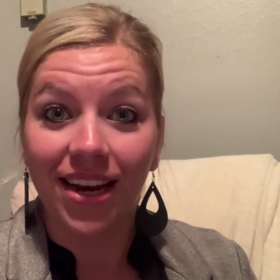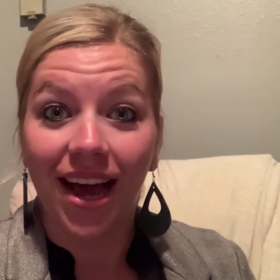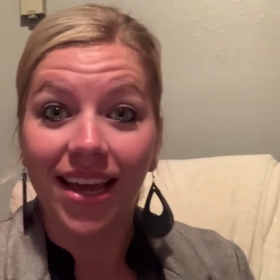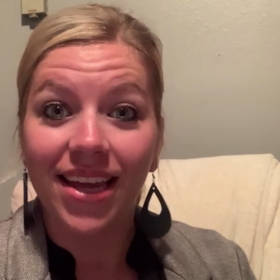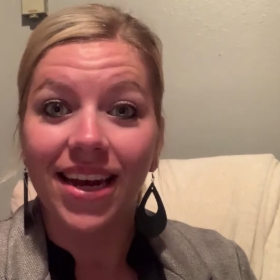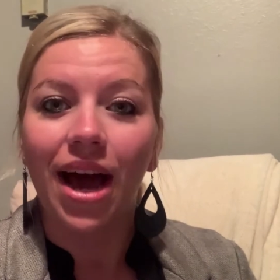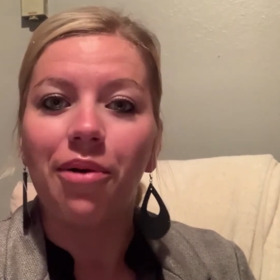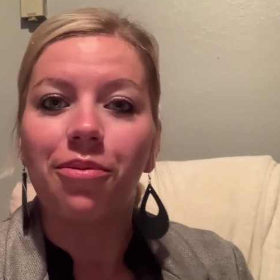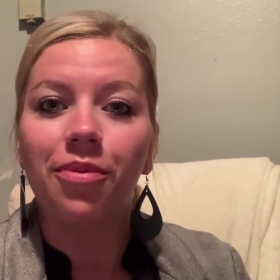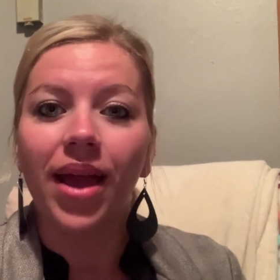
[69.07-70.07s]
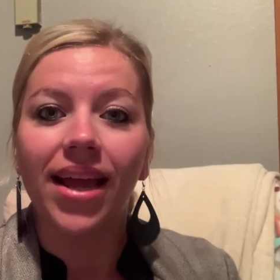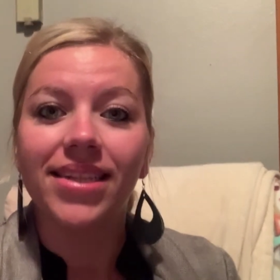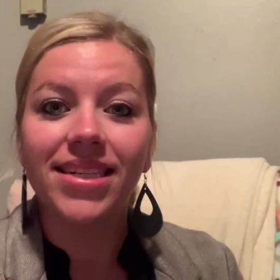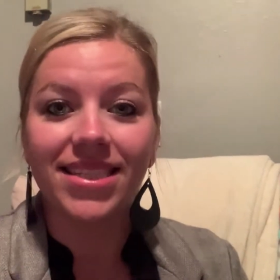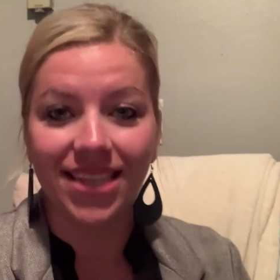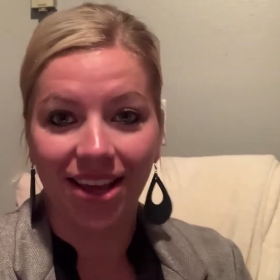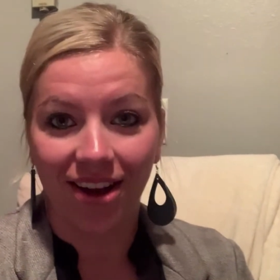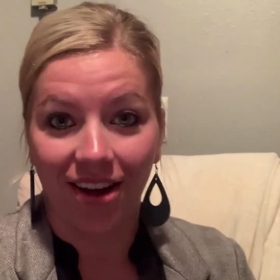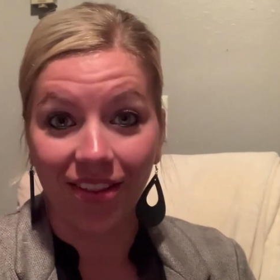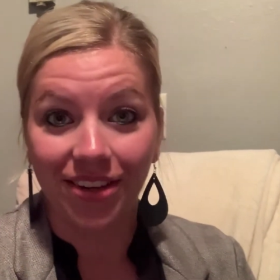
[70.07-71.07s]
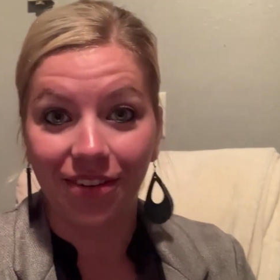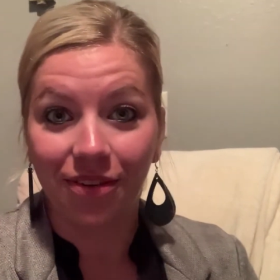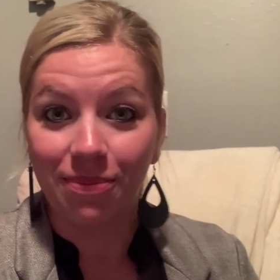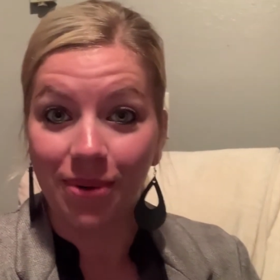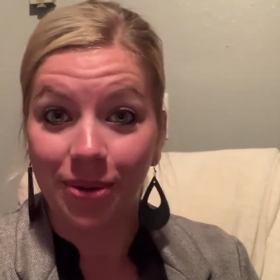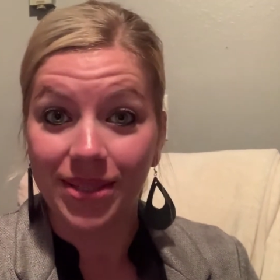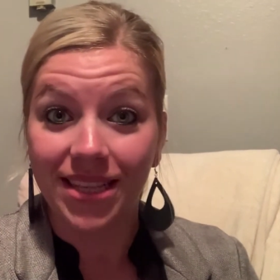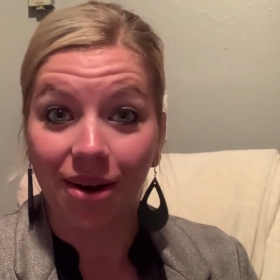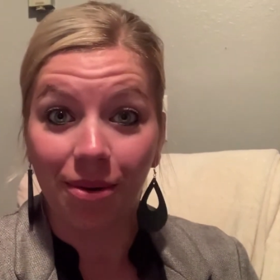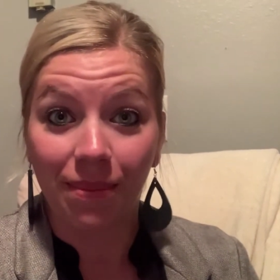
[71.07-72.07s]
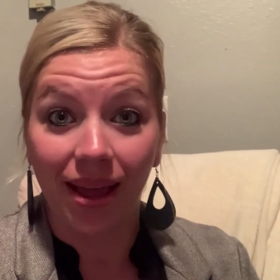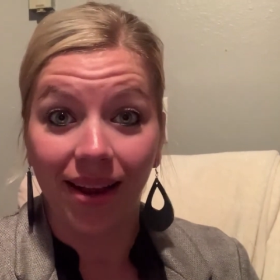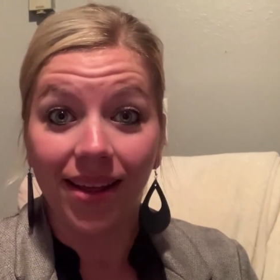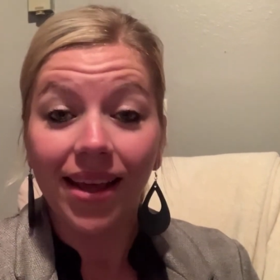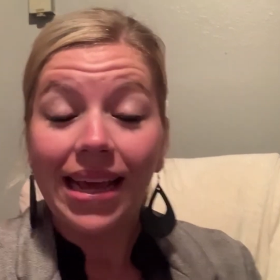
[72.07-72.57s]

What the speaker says: and I cannot wait to see all the different boats that are made.